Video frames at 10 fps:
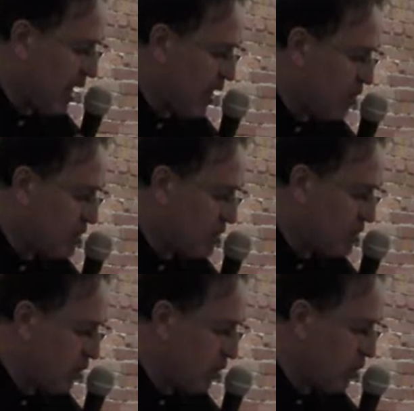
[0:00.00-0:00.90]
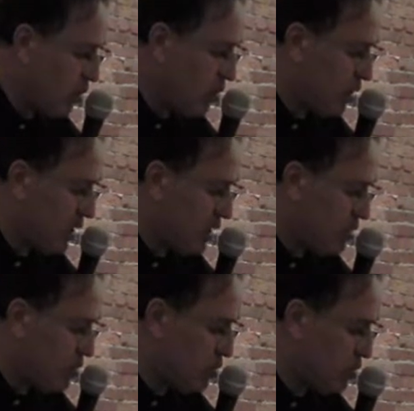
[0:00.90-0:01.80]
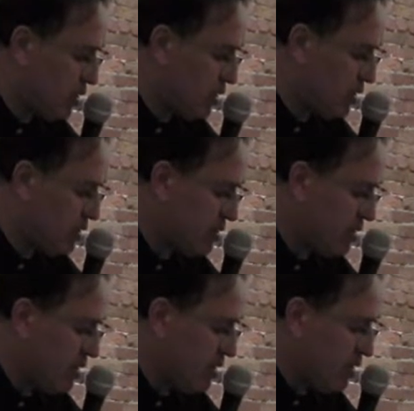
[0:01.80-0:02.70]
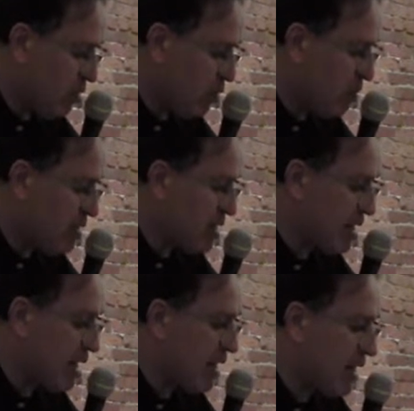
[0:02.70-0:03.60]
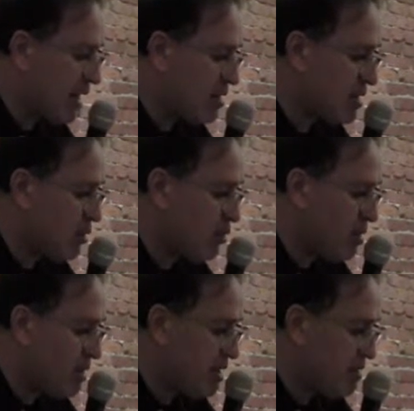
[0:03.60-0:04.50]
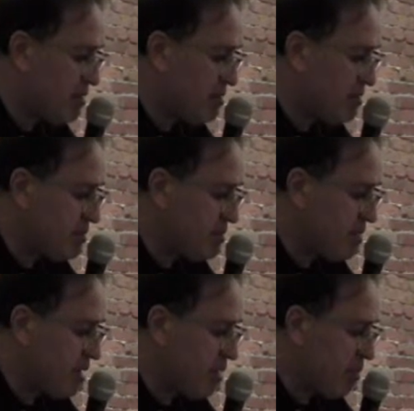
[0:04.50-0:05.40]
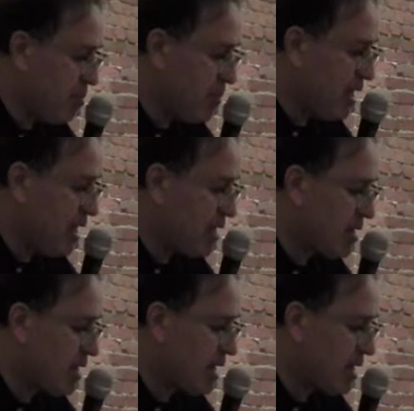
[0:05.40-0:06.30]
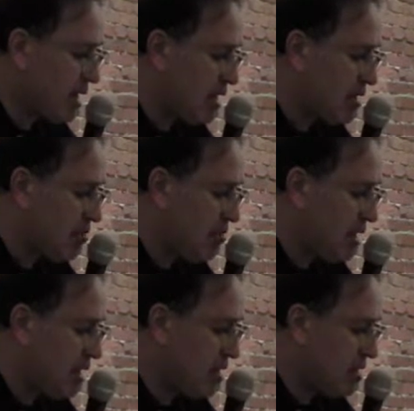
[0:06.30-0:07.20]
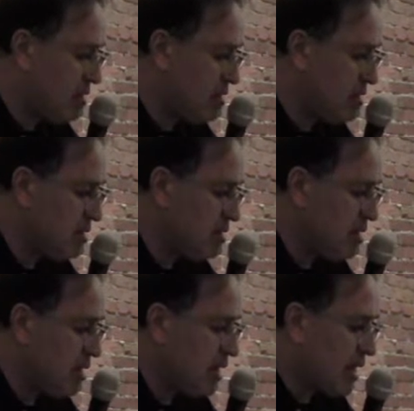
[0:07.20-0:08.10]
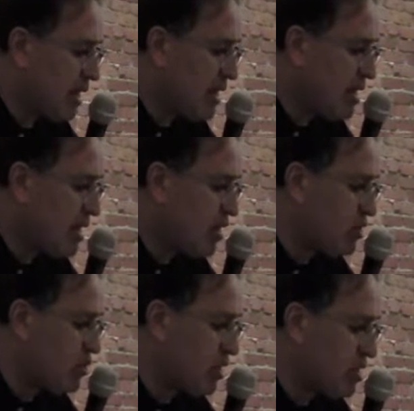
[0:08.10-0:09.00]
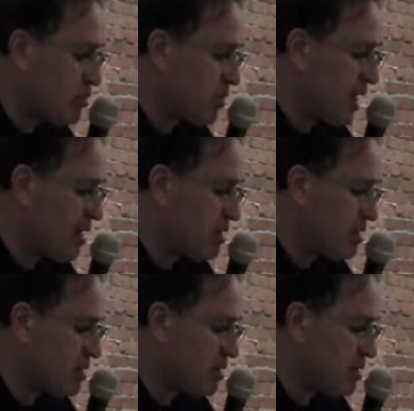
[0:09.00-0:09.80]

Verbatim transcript: How it's whole and enduring, woman like other women, man like other men, clinging to its breath,